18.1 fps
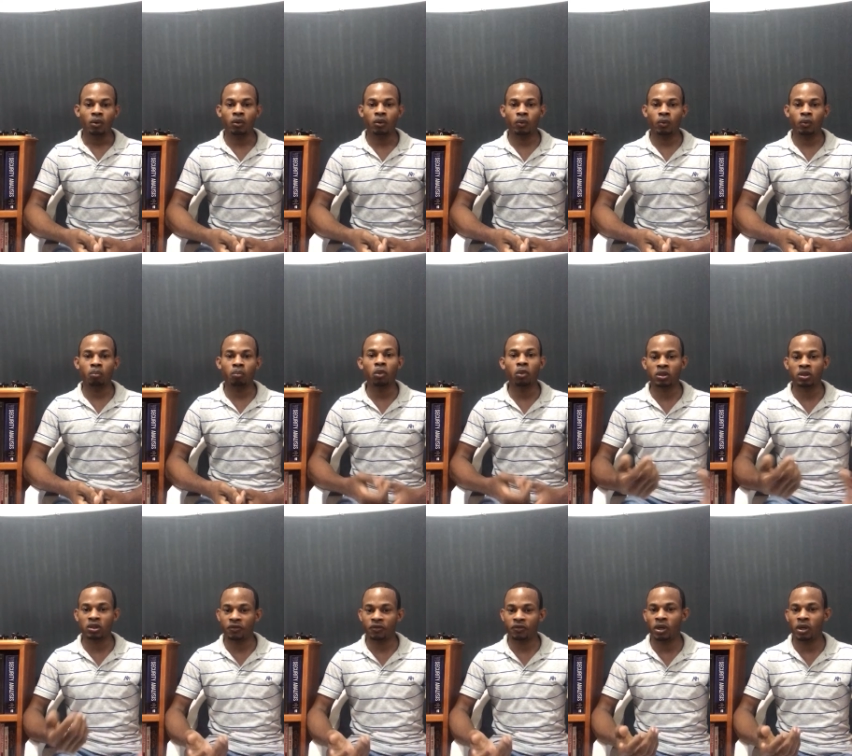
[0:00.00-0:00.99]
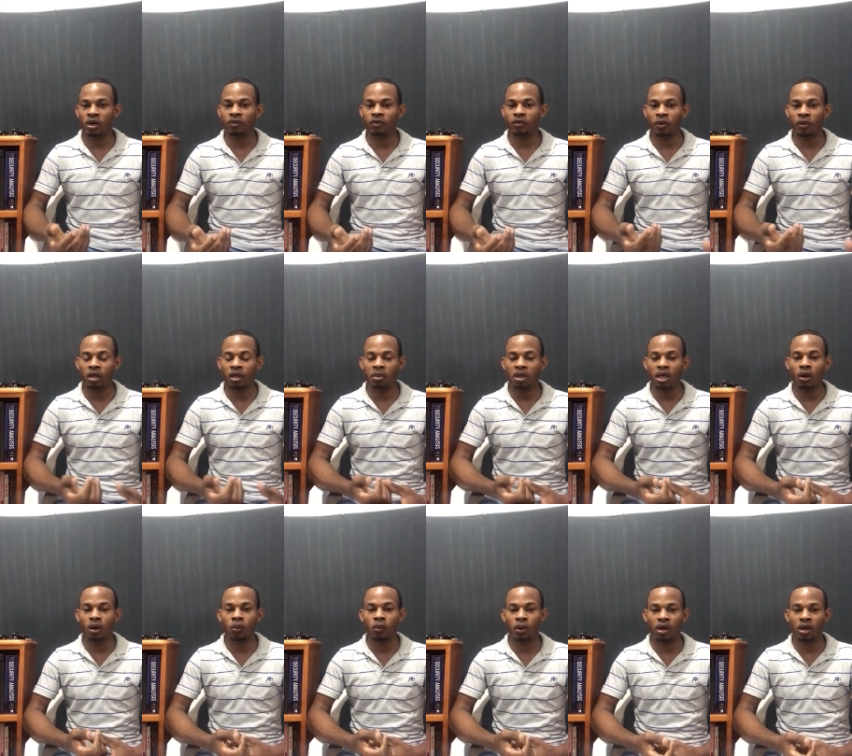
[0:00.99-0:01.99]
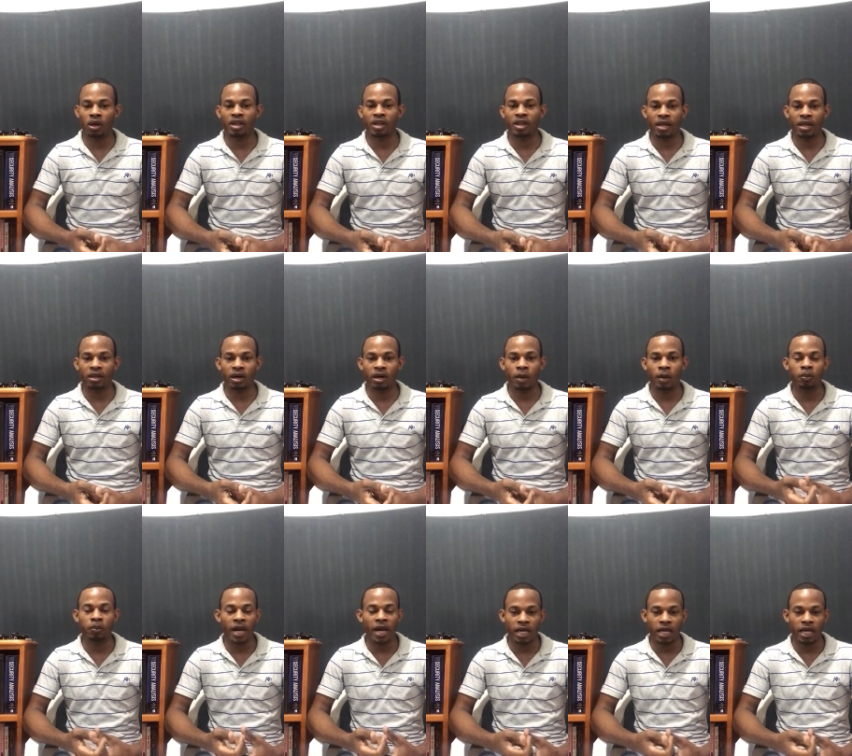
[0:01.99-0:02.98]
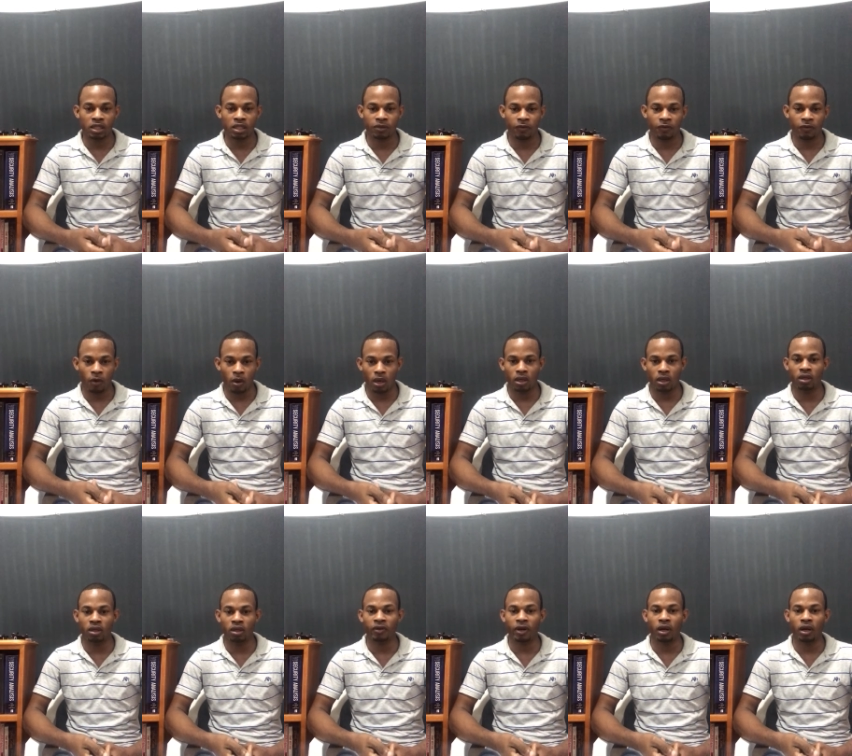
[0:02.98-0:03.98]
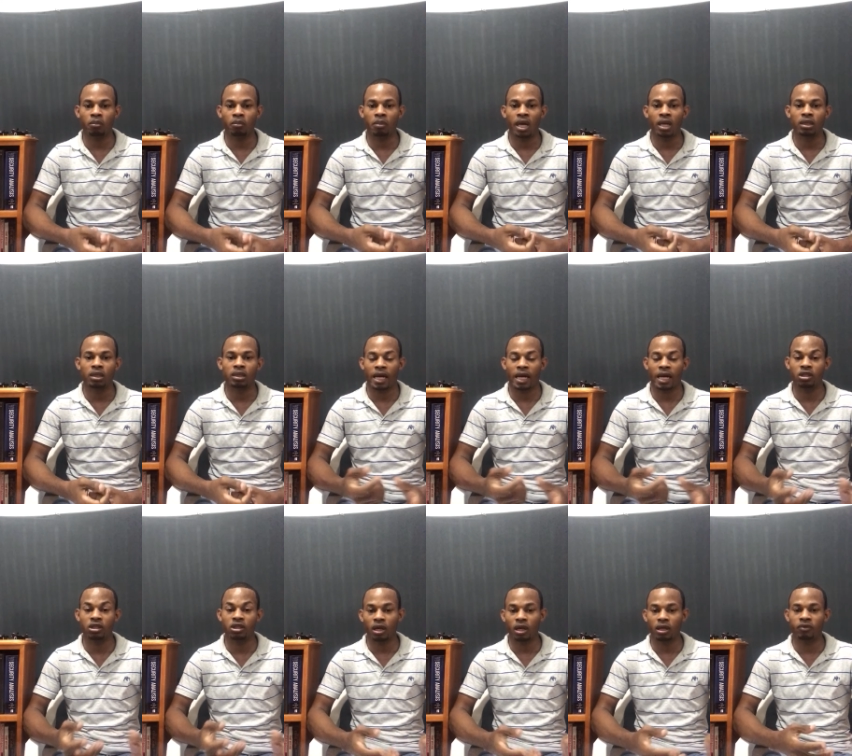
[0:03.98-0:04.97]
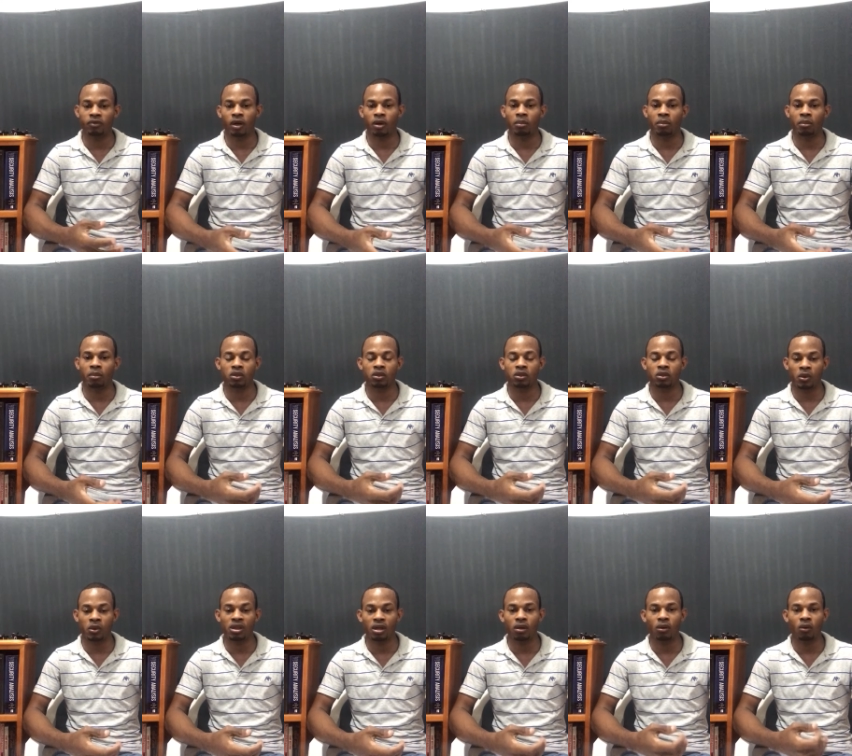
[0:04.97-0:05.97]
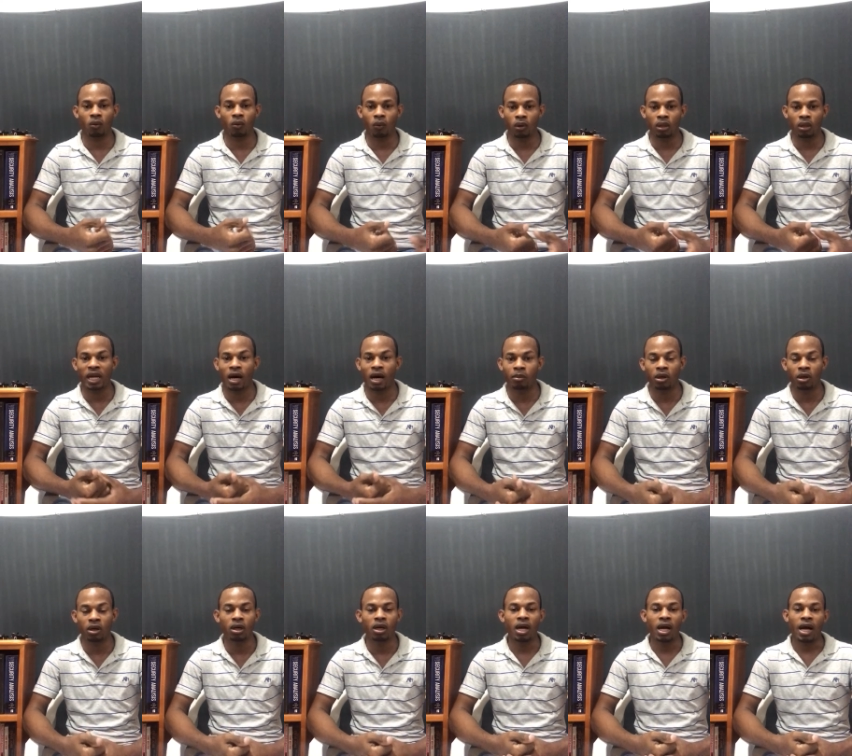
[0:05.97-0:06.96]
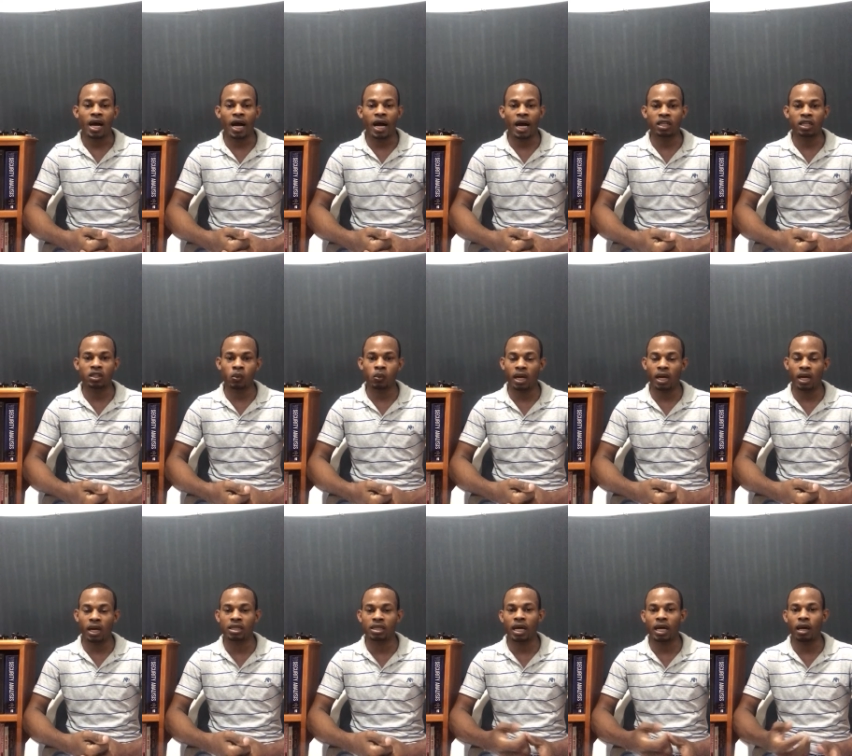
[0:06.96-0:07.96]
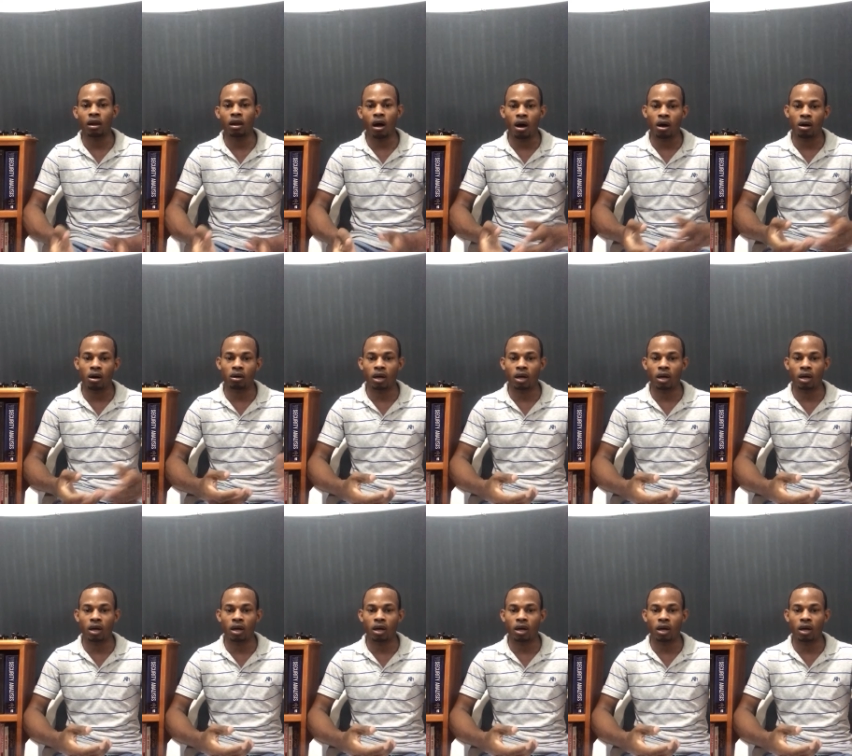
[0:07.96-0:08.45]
Most of you would have already been aware that there are plans for developments, additional developments within Old Harbour, as well as along